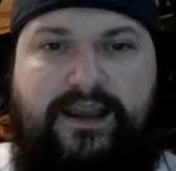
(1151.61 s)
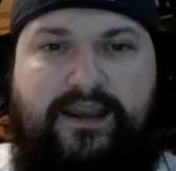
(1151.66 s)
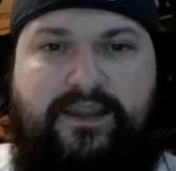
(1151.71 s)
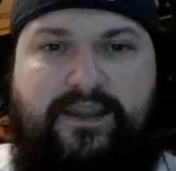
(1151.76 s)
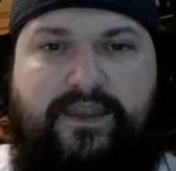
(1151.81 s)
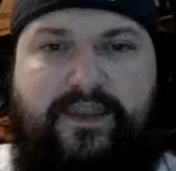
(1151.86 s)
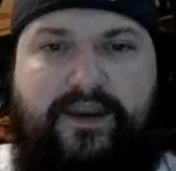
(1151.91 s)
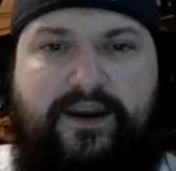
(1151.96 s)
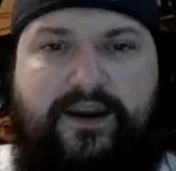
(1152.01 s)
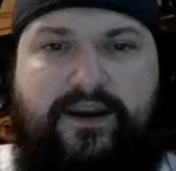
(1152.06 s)

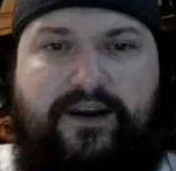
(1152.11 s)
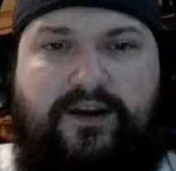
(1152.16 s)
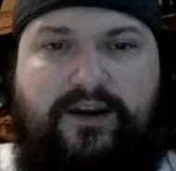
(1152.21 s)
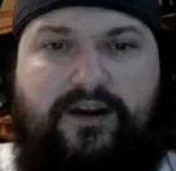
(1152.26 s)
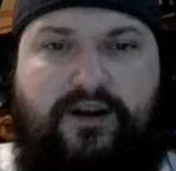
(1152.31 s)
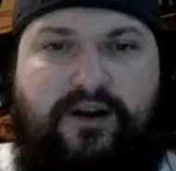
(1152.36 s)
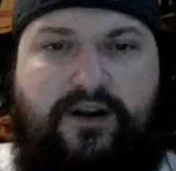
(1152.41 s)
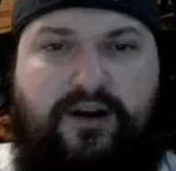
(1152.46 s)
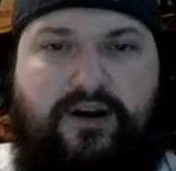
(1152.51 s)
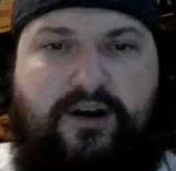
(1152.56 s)
there
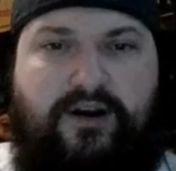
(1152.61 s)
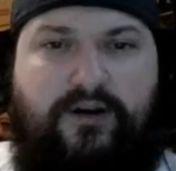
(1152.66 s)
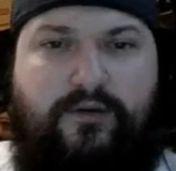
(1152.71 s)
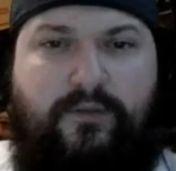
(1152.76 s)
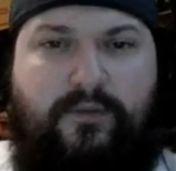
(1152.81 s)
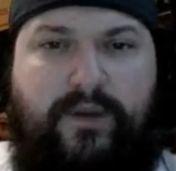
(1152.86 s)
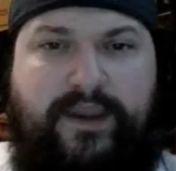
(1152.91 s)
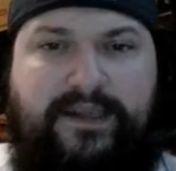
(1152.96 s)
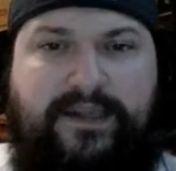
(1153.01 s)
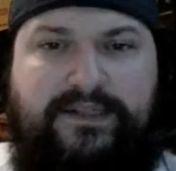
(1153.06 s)
are
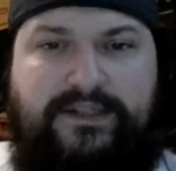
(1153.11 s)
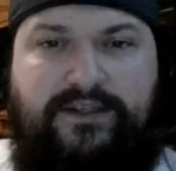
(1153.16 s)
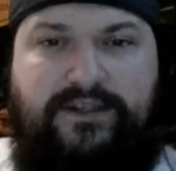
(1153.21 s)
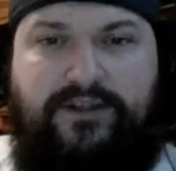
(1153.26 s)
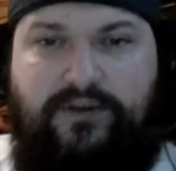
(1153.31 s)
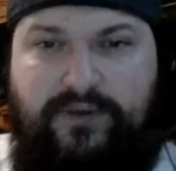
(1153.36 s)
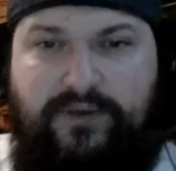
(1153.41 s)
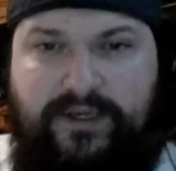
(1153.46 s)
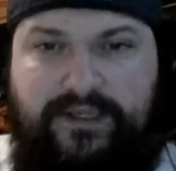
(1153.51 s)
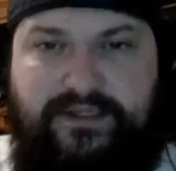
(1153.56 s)
ways to
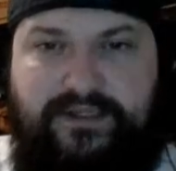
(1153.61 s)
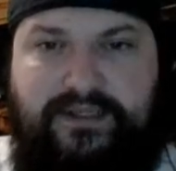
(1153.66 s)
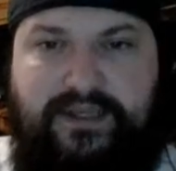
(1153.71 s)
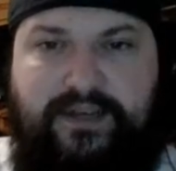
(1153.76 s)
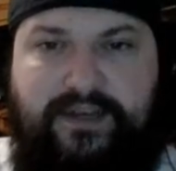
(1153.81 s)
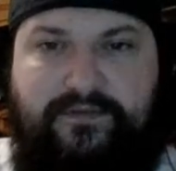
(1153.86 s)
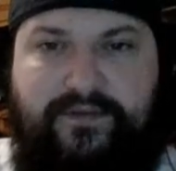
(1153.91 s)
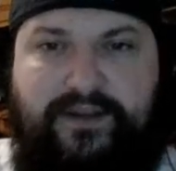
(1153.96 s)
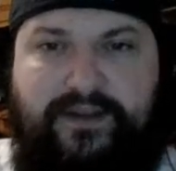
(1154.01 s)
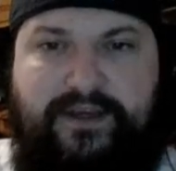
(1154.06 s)
do it
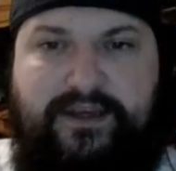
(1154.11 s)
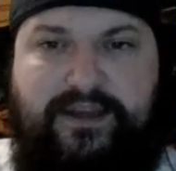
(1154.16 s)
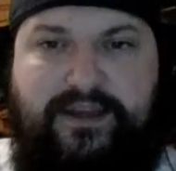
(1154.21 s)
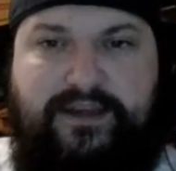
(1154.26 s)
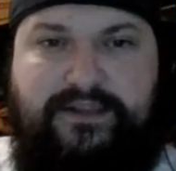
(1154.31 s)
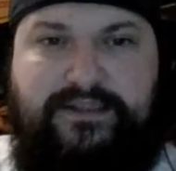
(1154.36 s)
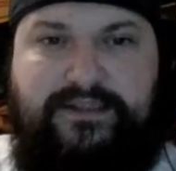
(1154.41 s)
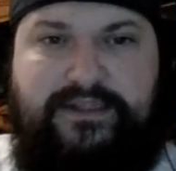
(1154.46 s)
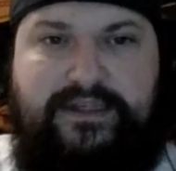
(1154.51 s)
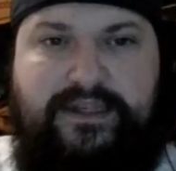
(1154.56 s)
definitely
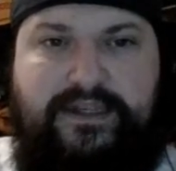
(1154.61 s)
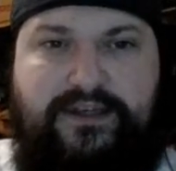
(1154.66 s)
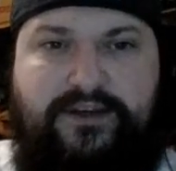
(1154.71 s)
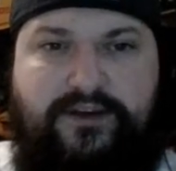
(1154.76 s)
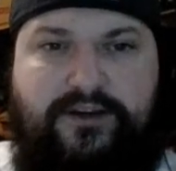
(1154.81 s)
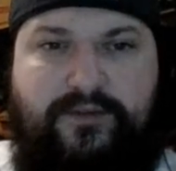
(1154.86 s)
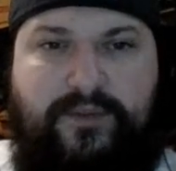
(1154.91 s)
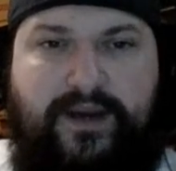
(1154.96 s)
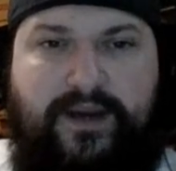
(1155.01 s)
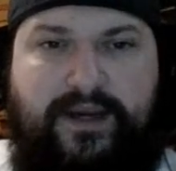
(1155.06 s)
does get
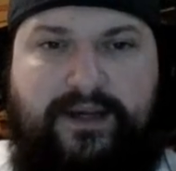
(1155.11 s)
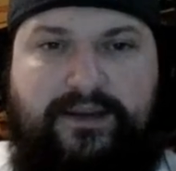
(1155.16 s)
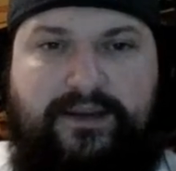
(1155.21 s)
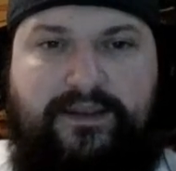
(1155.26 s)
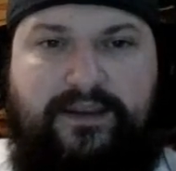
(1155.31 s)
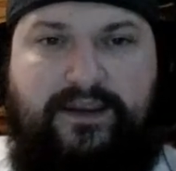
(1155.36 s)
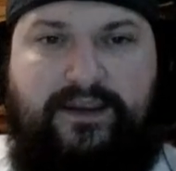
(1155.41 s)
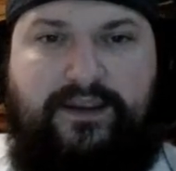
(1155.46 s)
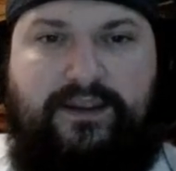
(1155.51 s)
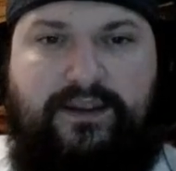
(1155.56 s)
your mind
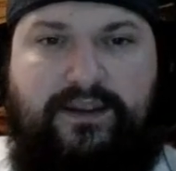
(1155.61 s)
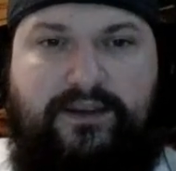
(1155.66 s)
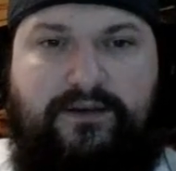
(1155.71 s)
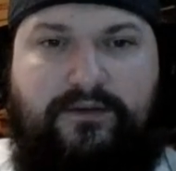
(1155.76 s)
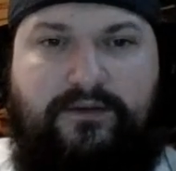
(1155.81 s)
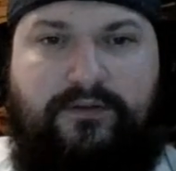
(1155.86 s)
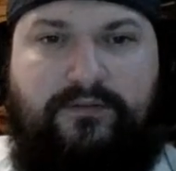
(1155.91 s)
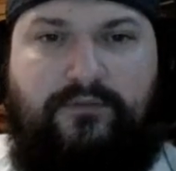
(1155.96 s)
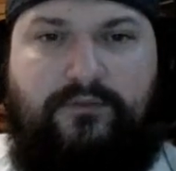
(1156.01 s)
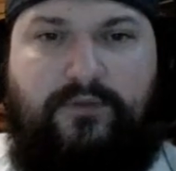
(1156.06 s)
thinking.
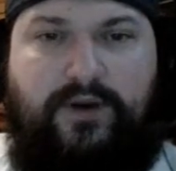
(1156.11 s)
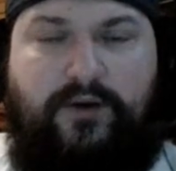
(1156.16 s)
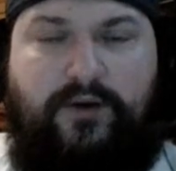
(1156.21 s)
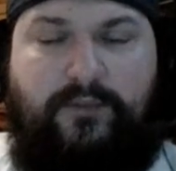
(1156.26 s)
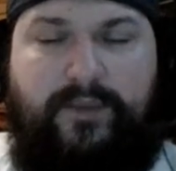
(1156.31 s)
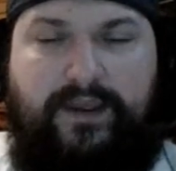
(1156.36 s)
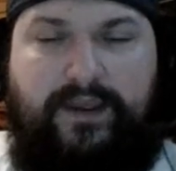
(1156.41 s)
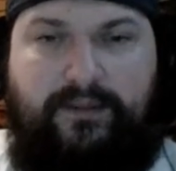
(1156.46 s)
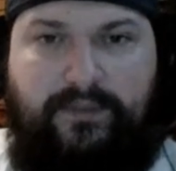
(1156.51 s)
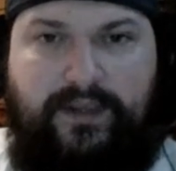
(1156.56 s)
Well,
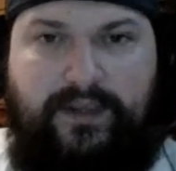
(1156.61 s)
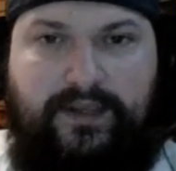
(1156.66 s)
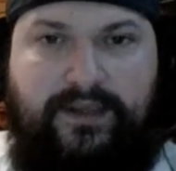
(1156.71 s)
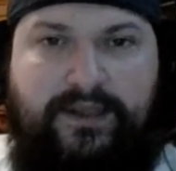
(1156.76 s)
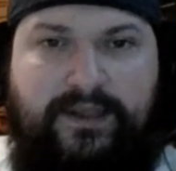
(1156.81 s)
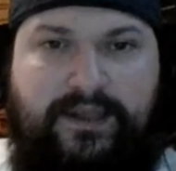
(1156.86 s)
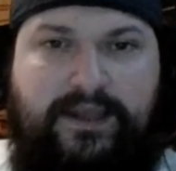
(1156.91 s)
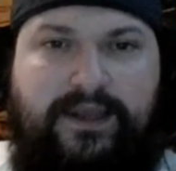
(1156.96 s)
maybe."